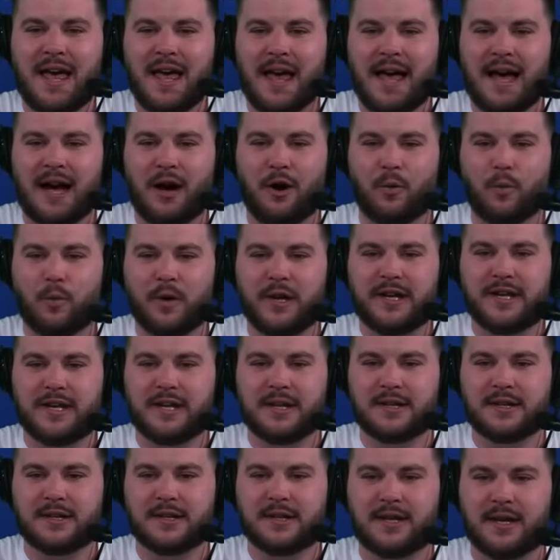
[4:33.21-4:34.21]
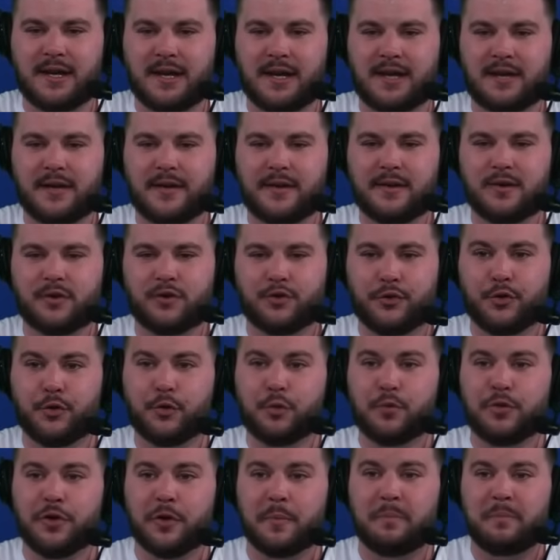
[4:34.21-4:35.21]
how we can get
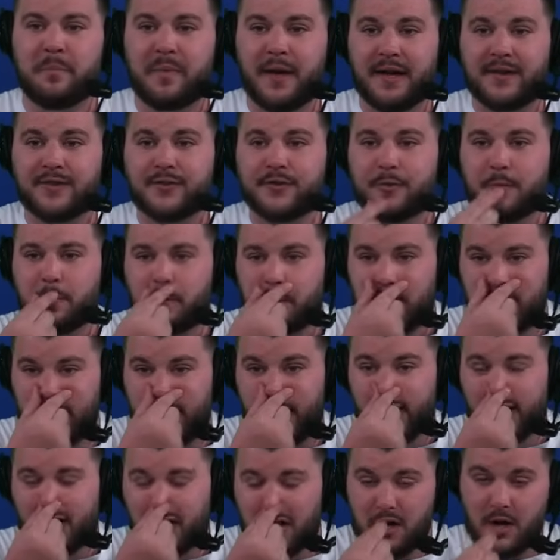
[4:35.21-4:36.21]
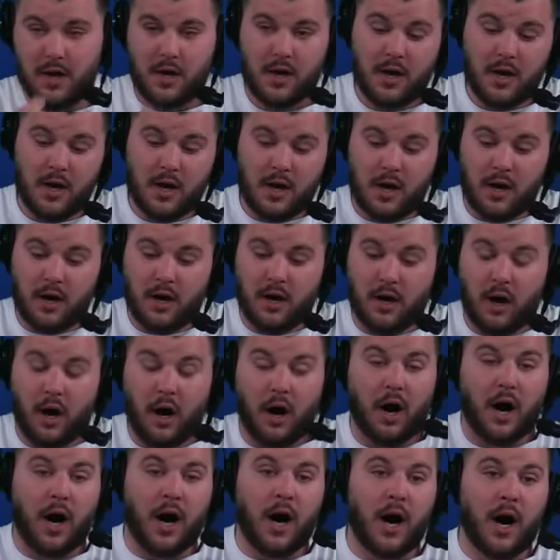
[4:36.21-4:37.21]
to the best pick?
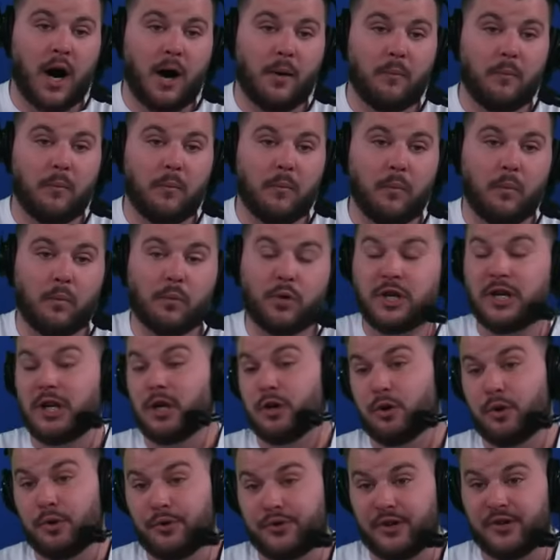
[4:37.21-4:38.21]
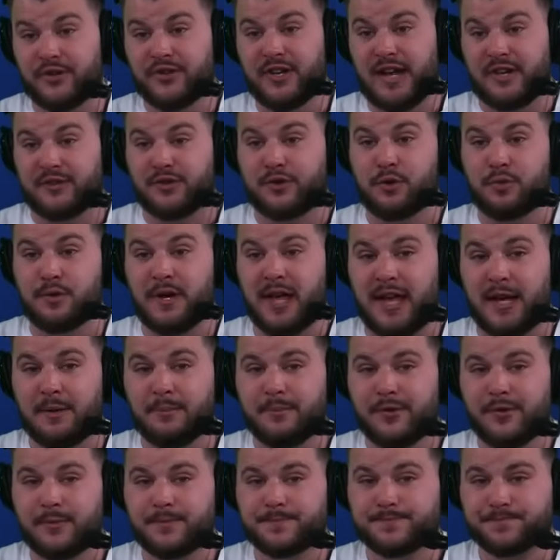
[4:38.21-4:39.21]
You need to lose these next two
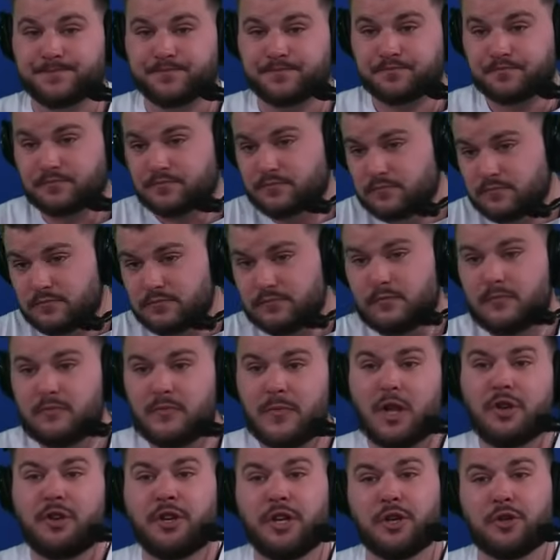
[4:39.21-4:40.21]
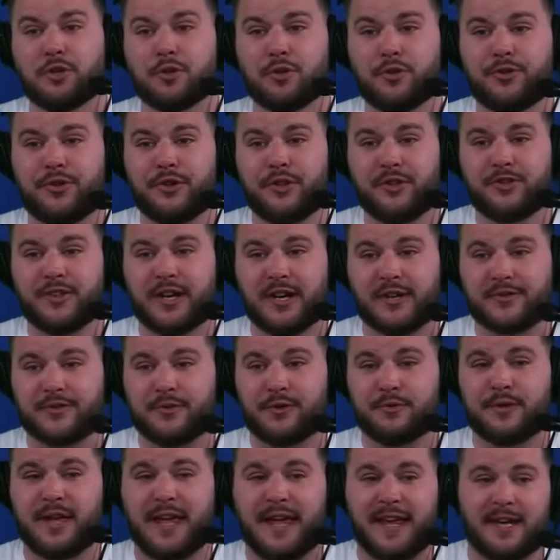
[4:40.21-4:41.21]
games. You need to lose these next
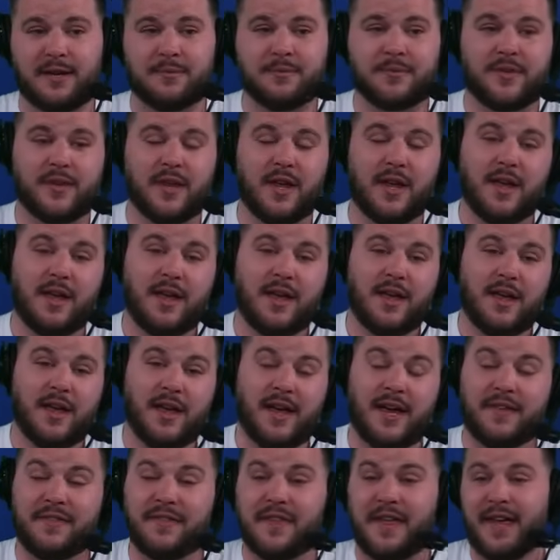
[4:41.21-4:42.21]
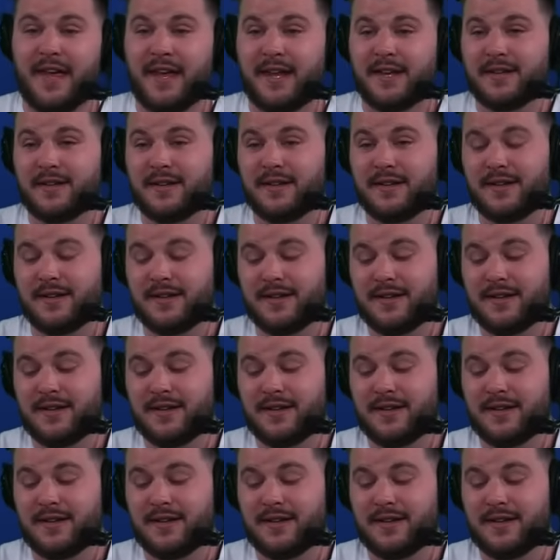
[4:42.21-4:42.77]
two games. And then